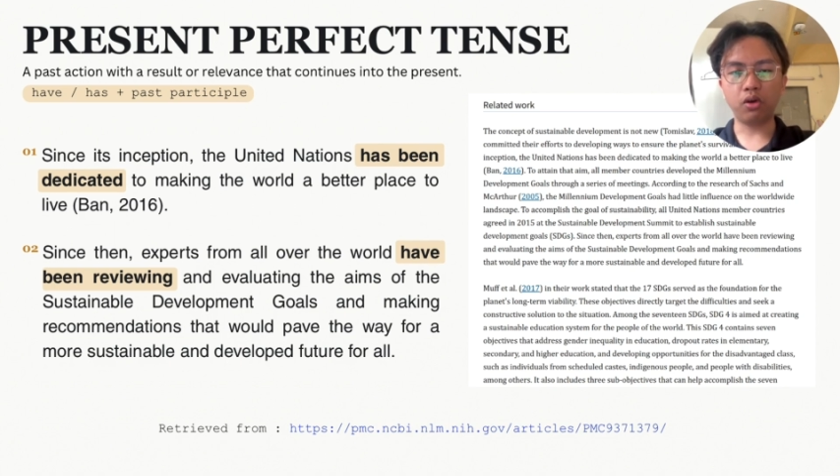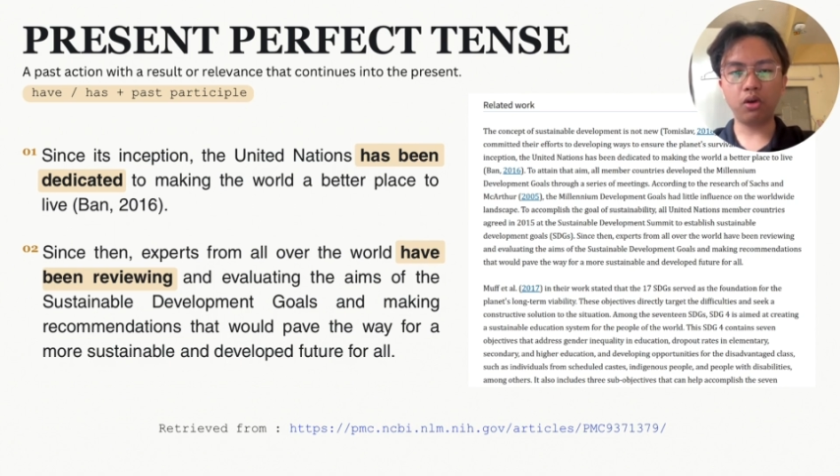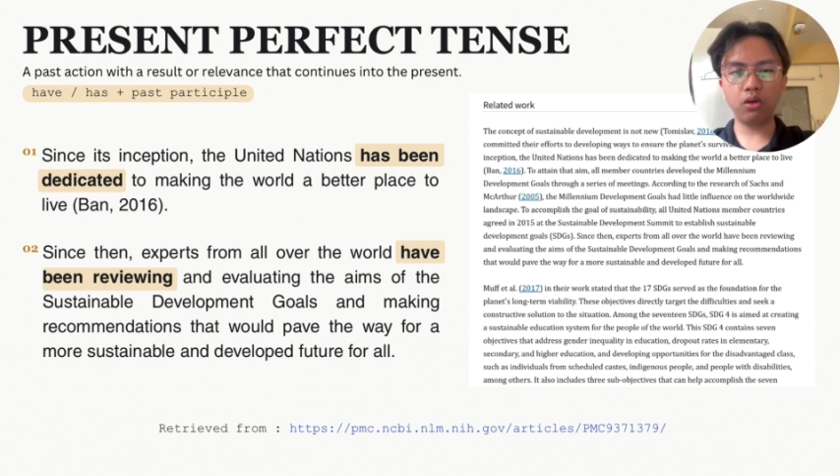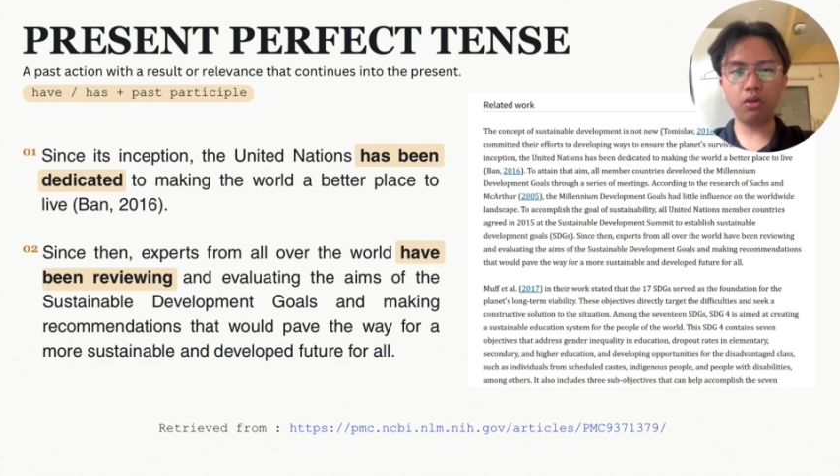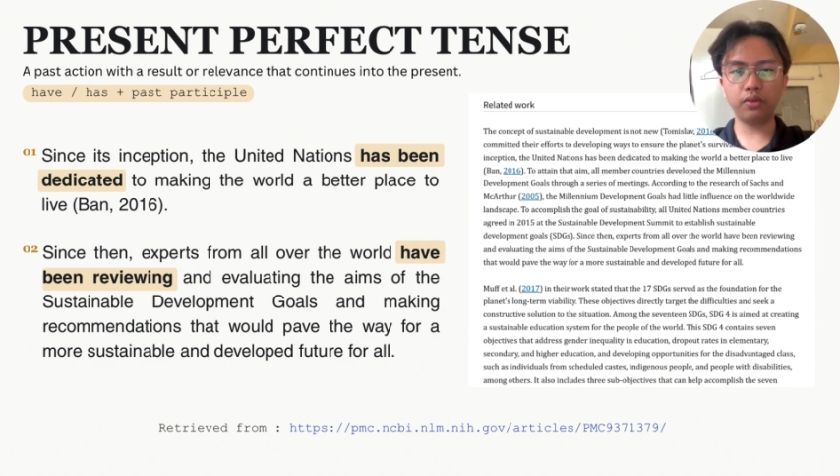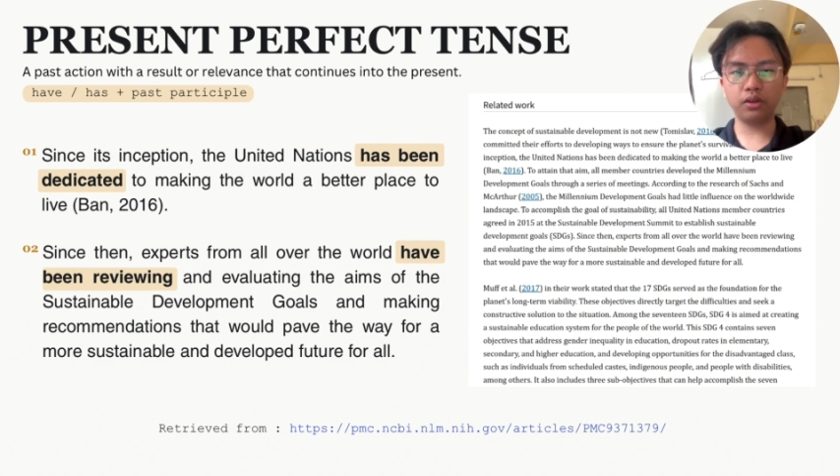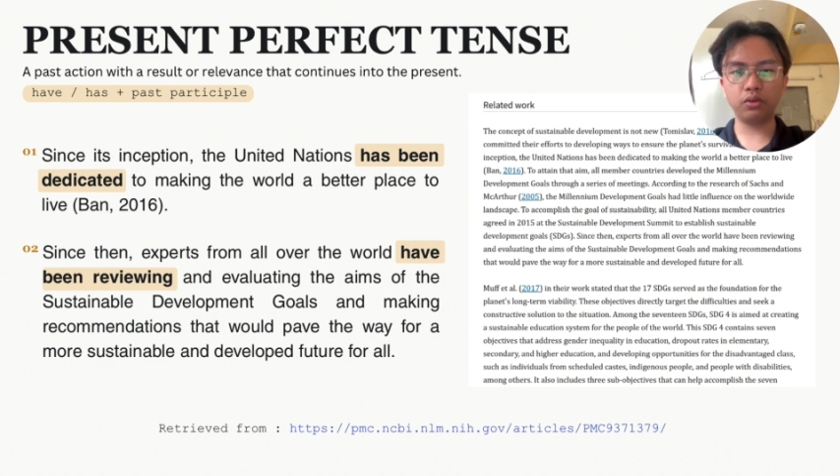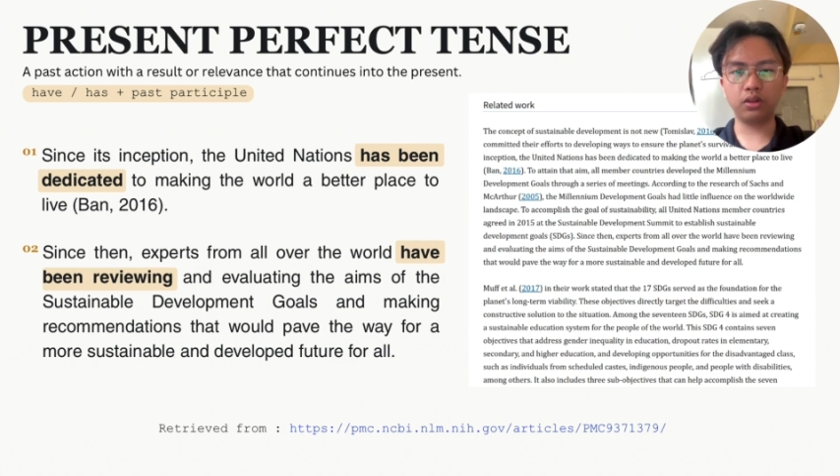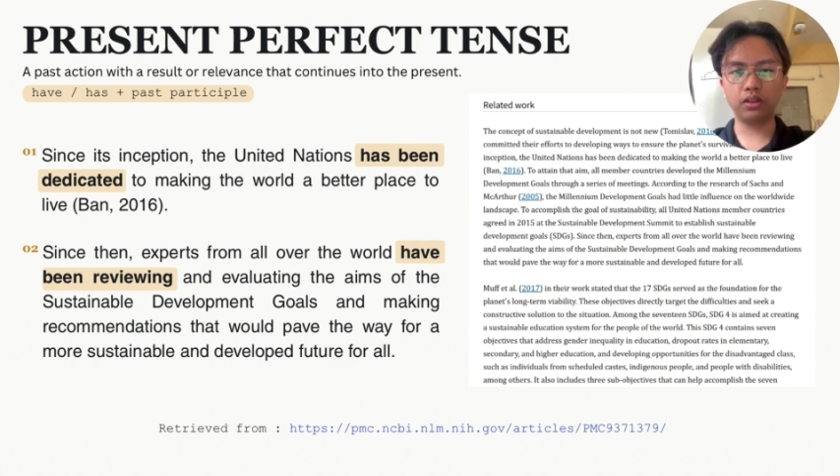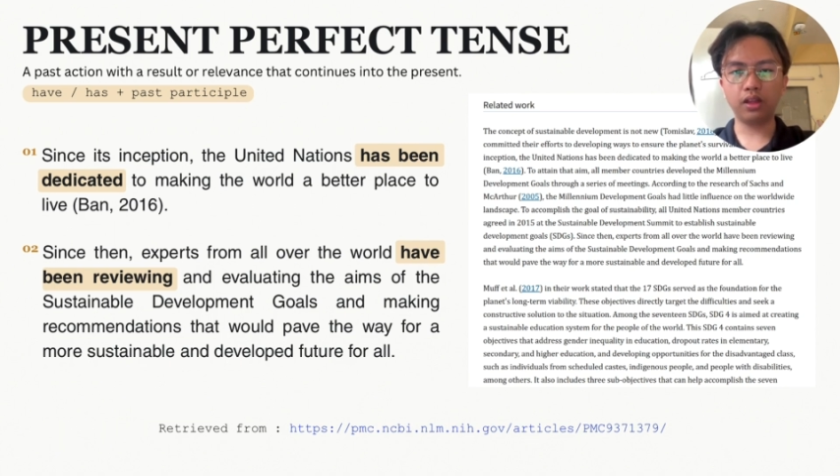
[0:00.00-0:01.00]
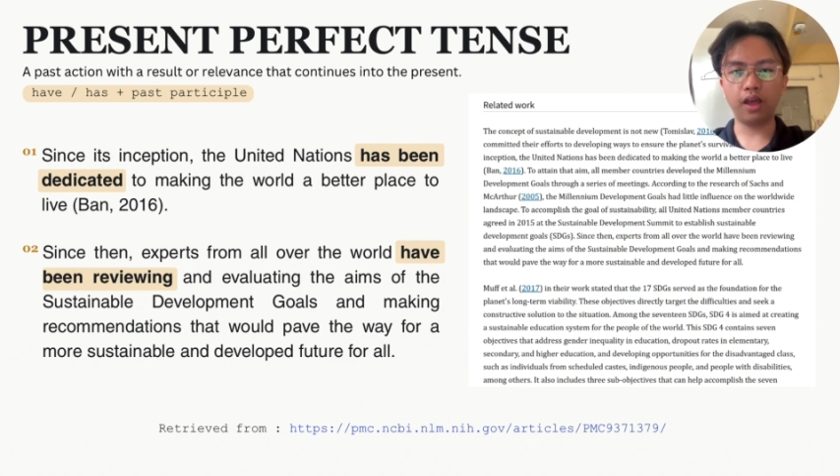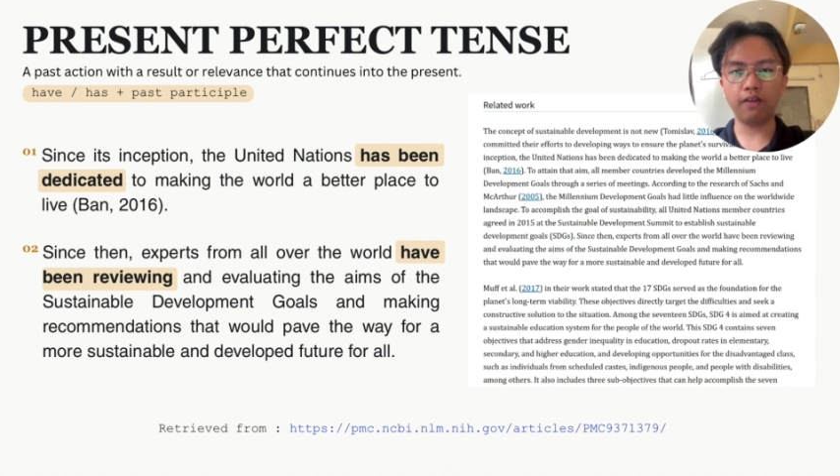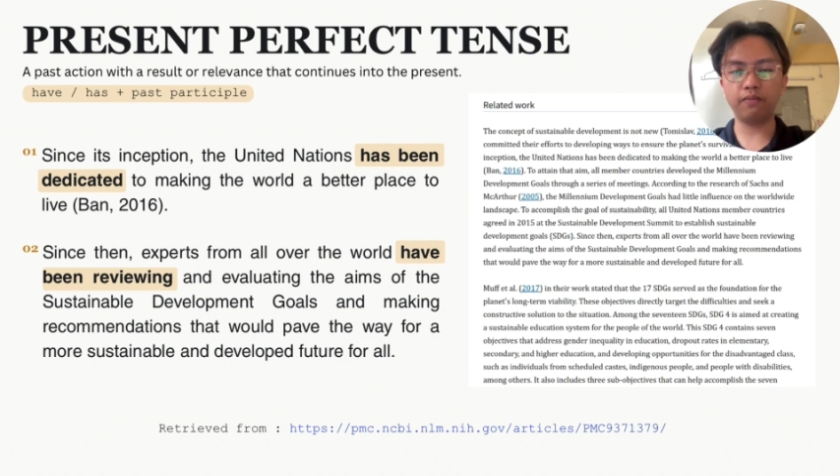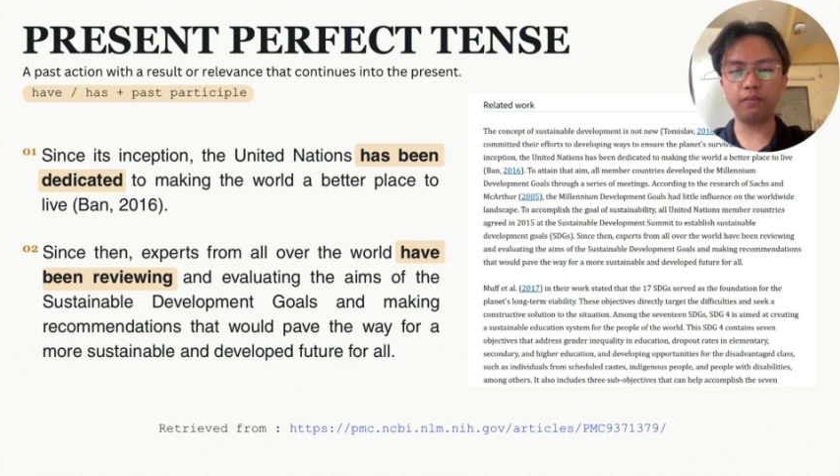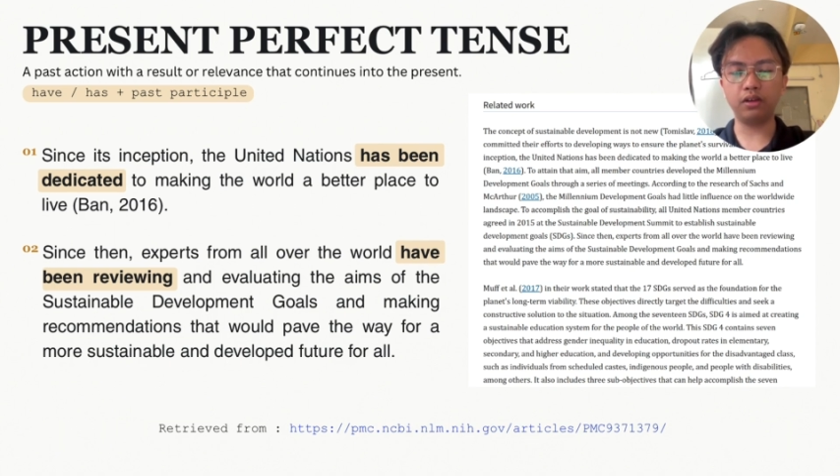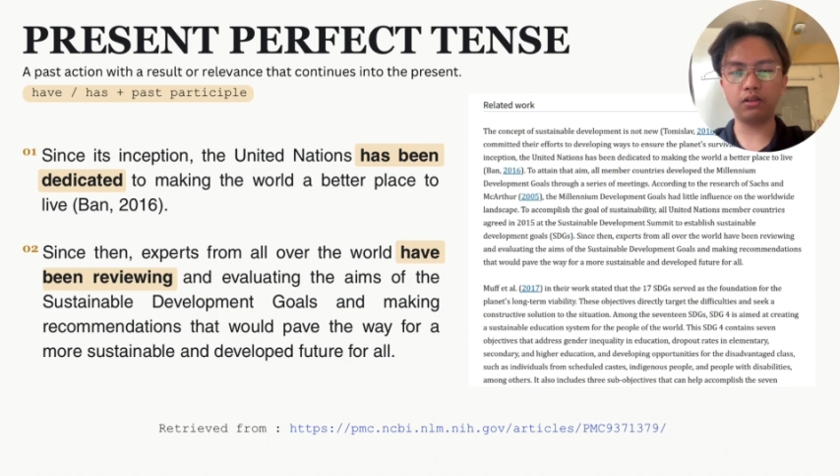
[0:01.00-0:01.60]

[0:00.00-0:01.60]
all over the world have been